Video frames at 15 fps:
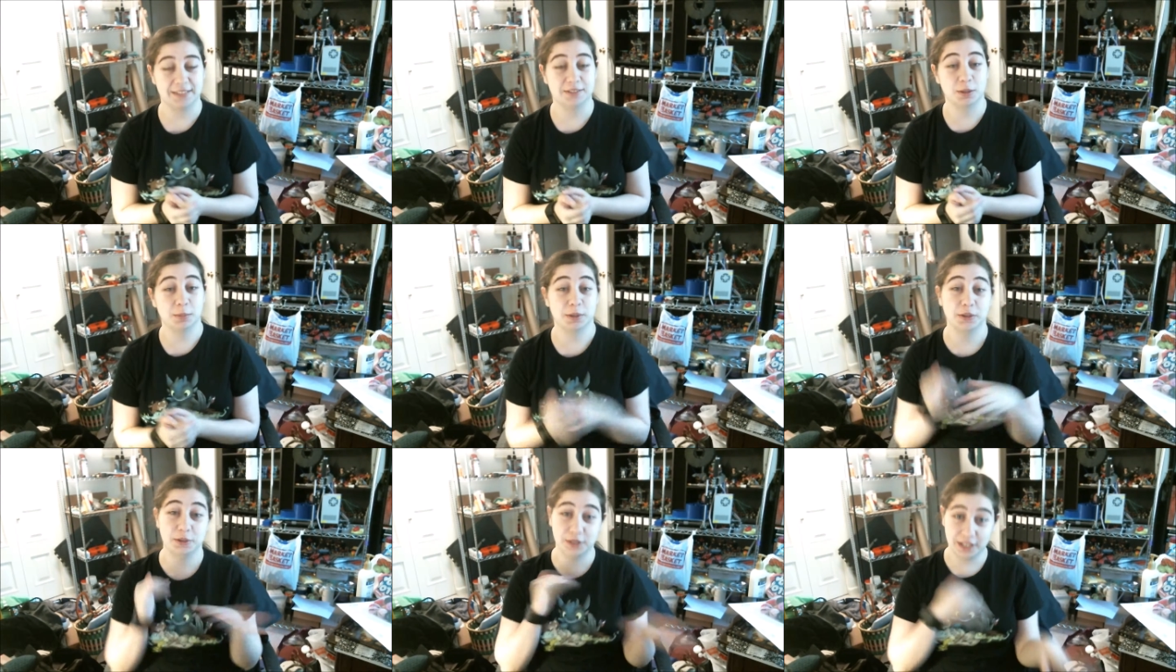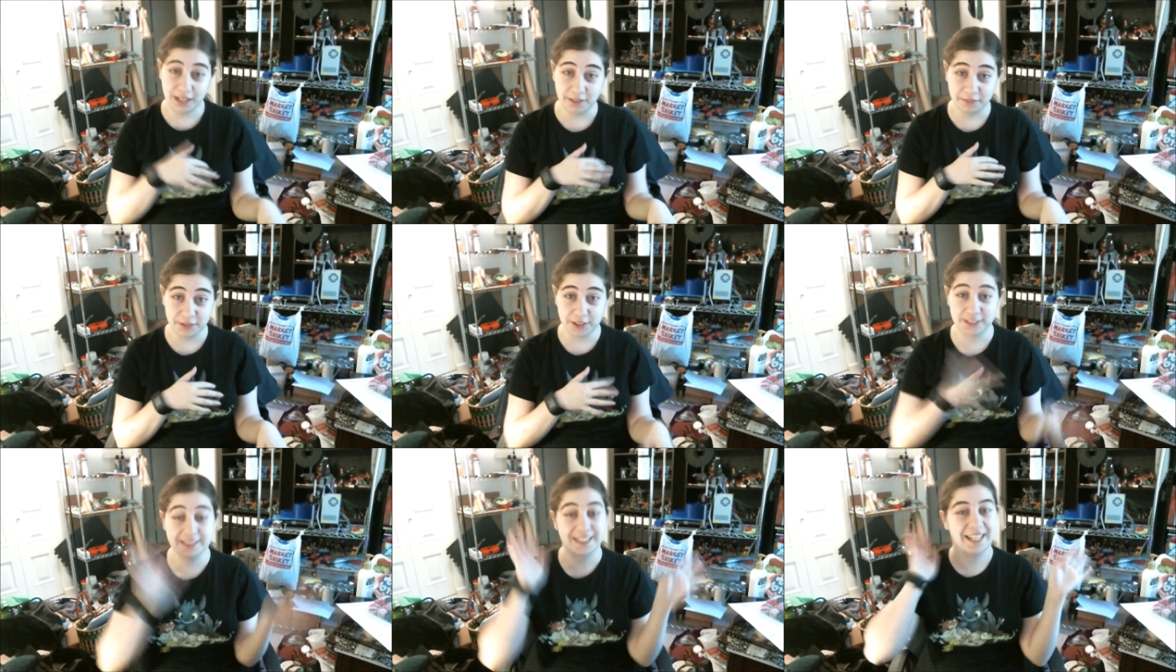So I'm going to do the knitting
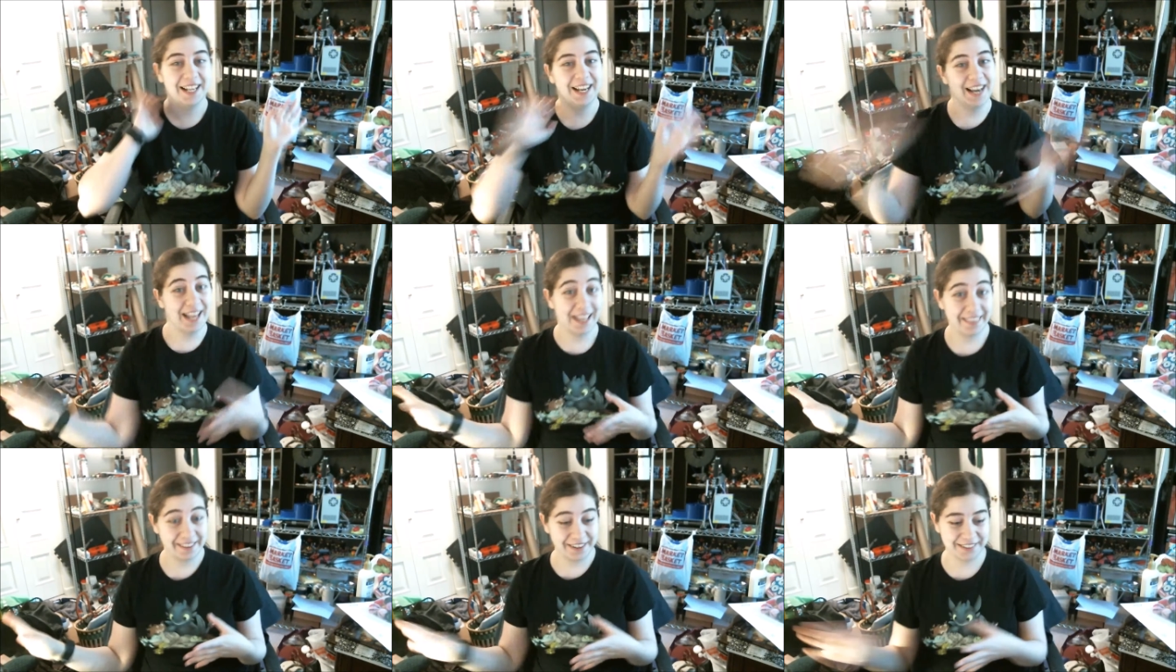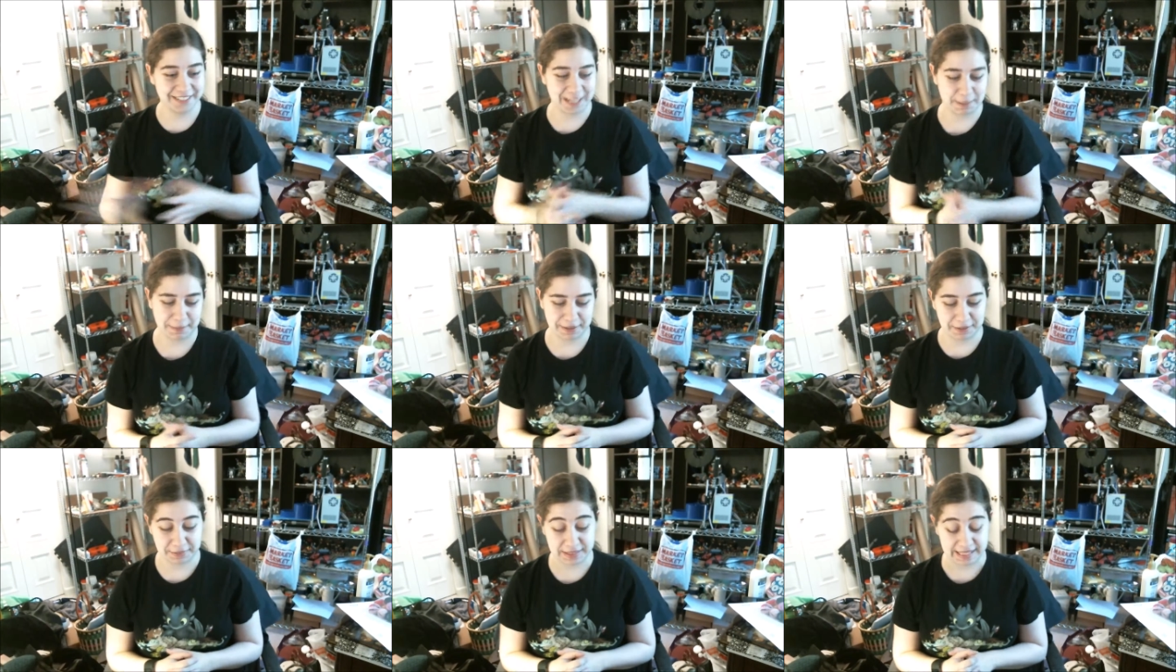first, and then I'll chat
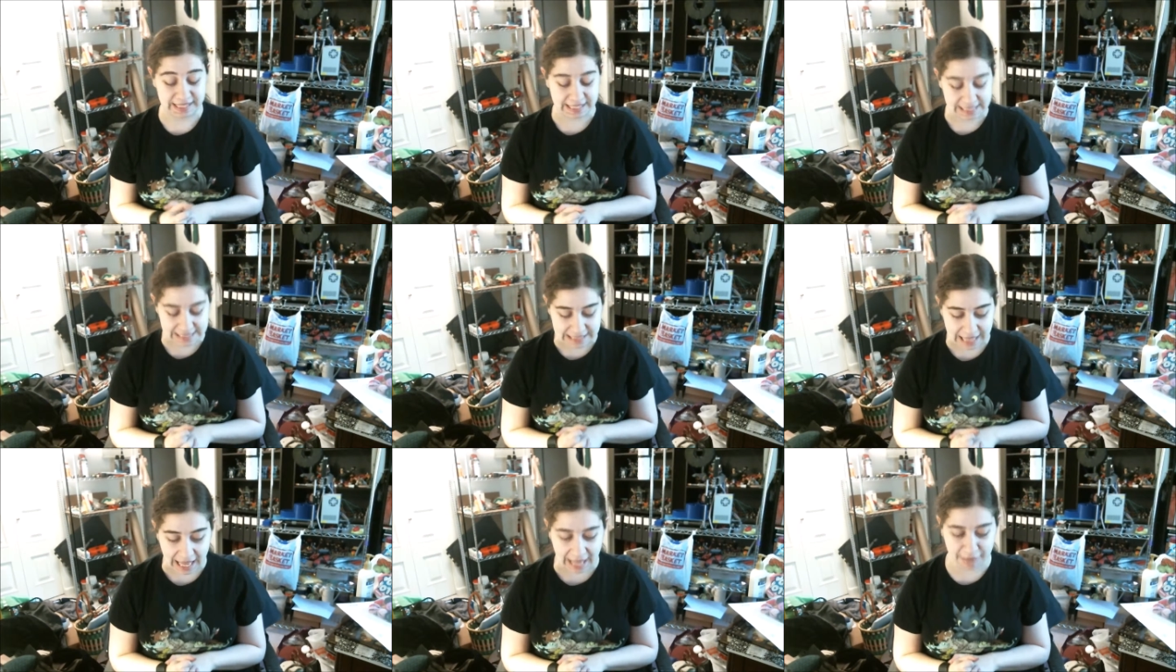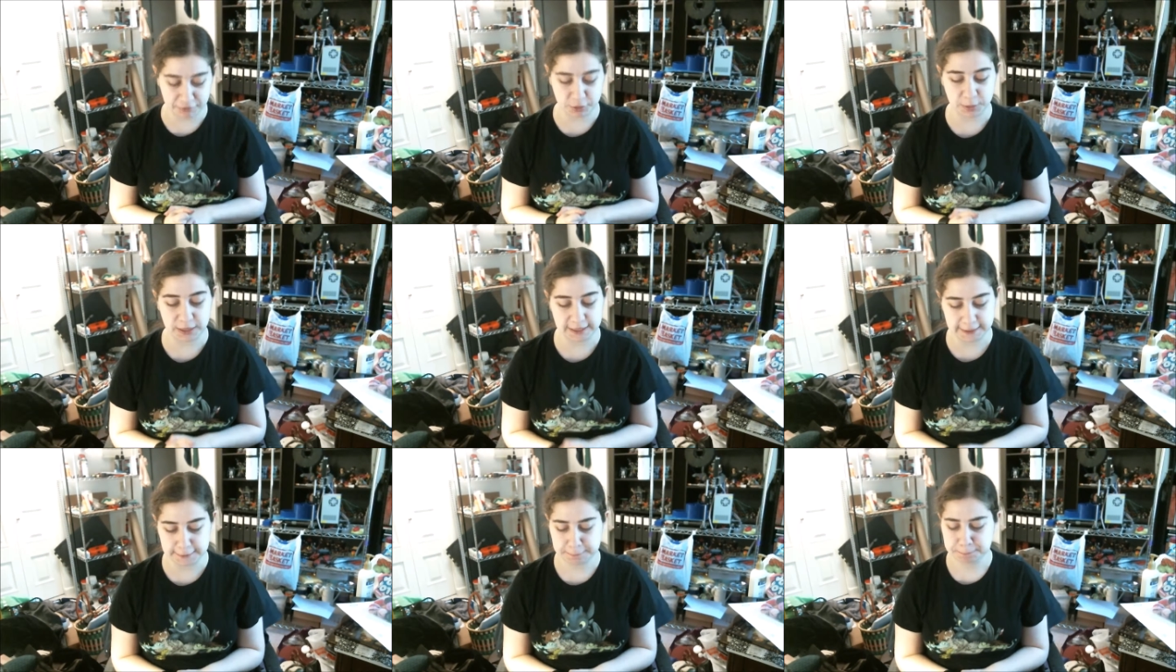about everything else
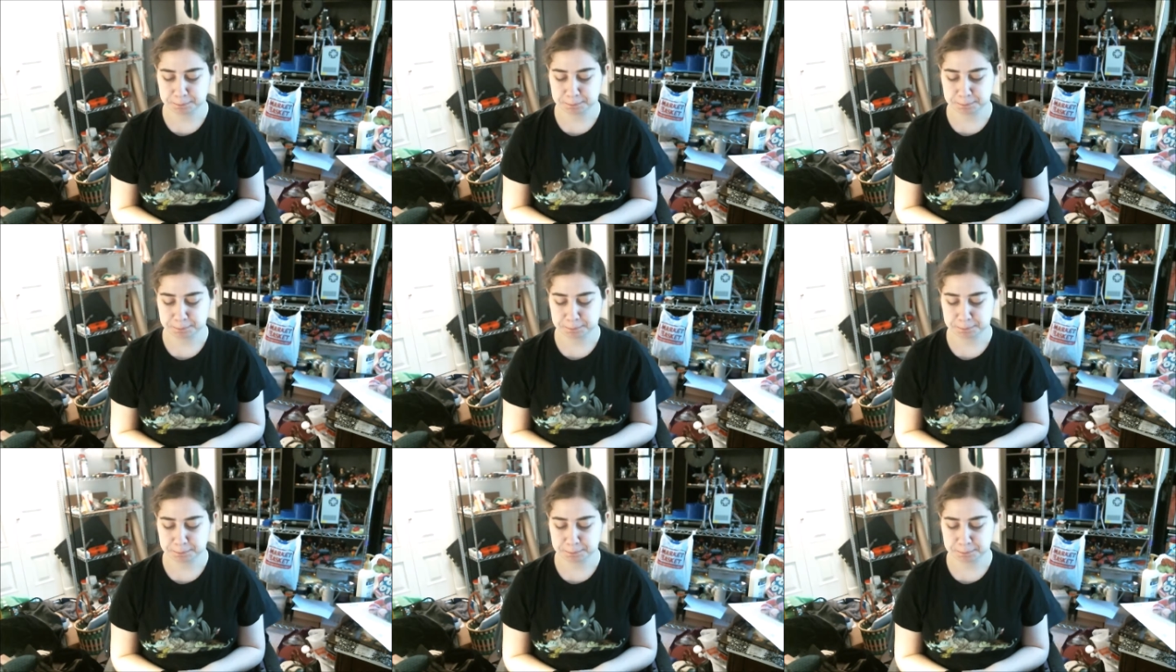afterwards.